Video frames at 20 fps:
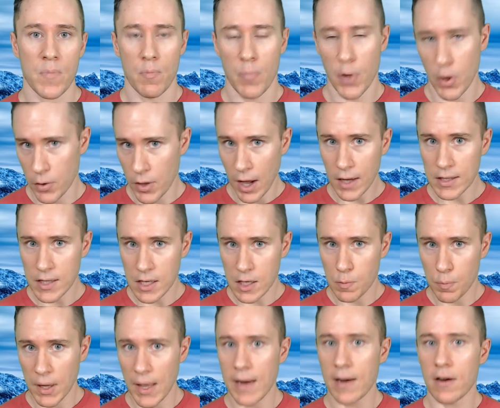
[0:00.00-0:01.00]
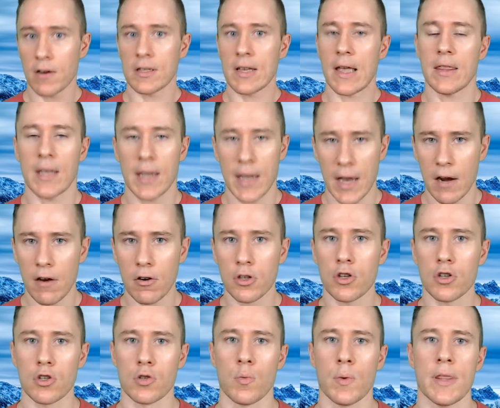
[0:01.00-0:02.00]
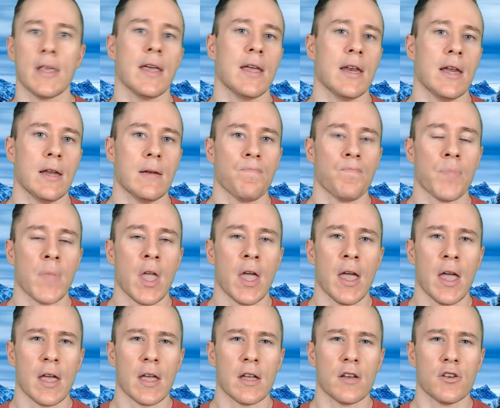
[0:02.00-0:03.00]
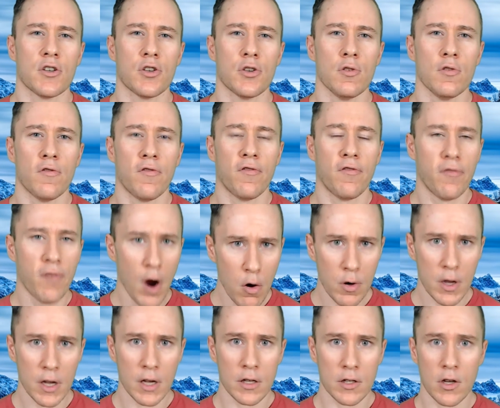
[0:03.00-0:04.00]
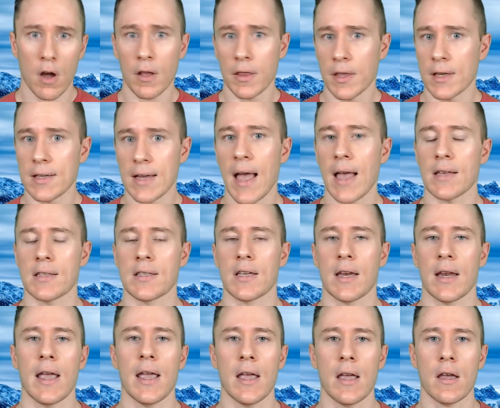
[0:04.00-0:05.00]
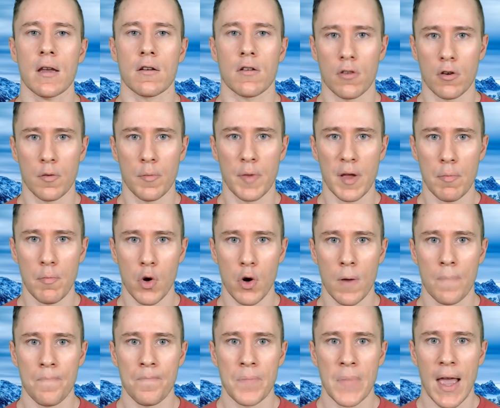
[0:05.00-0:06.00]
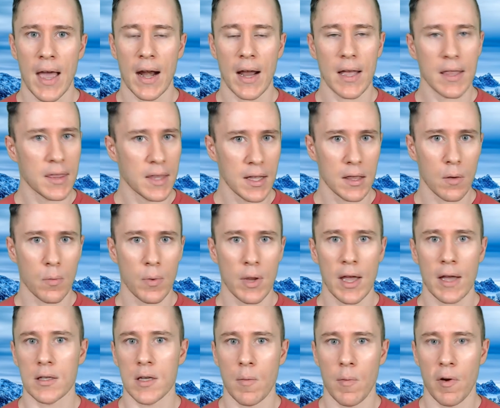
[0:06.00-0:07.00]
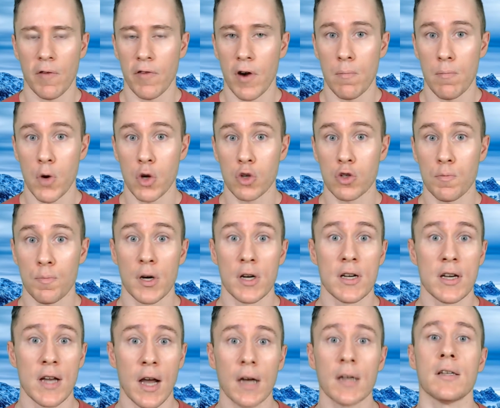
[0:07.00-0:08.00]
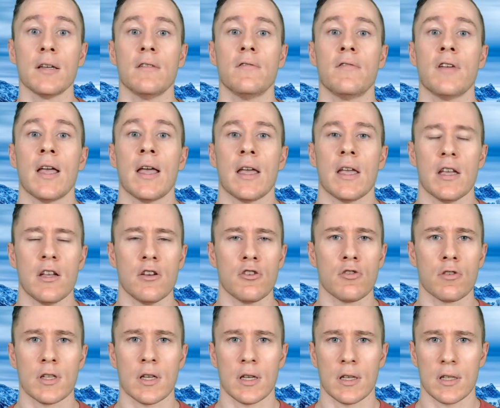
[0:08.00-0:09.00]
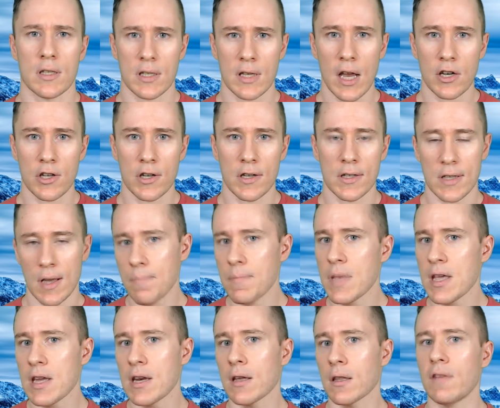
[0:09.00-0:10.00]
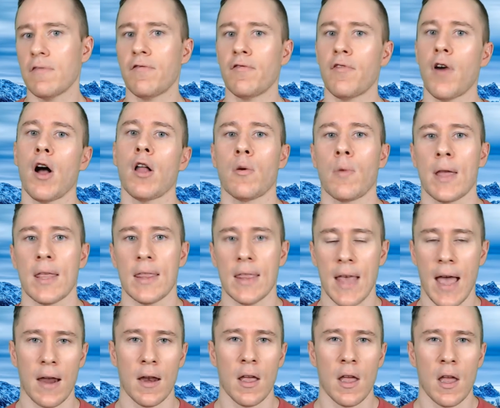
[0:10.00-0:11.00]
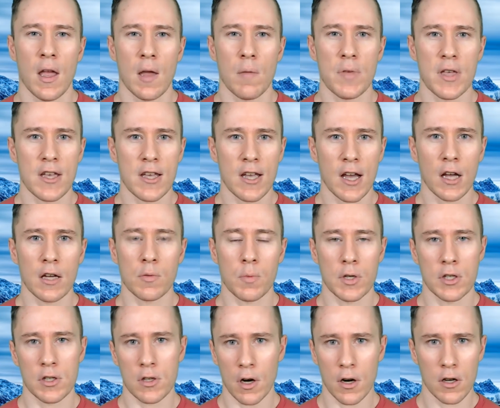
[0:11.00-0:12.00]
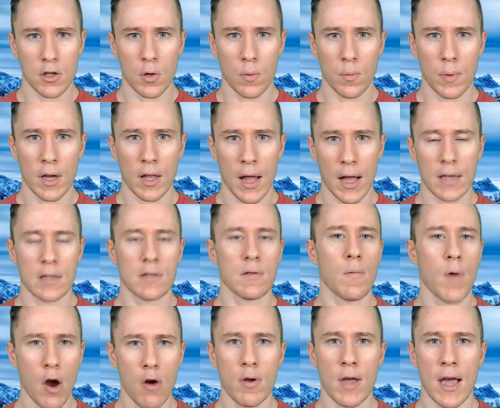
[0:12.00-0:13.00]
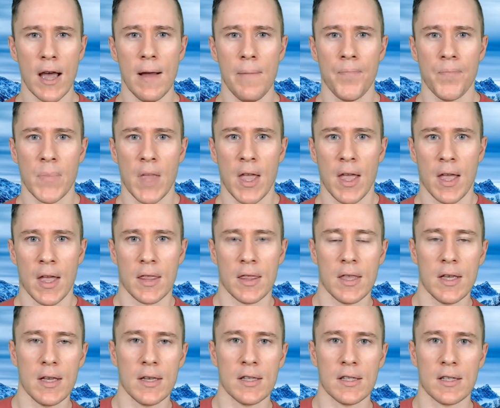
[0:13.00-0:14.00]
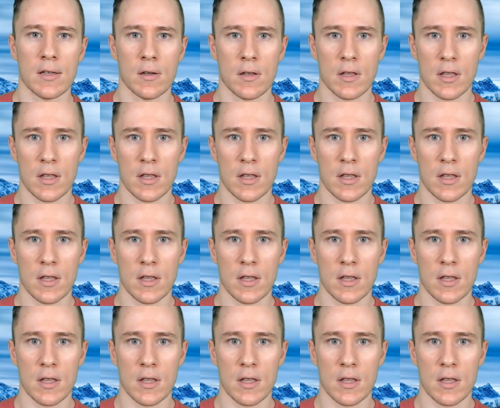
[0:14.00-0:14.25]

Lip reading: both us as players and the characters within it, to focus on the task at hand a little bit more. And I think that we had some of our most productive, interesting sessions immediately following that, because we started to realize, okay, this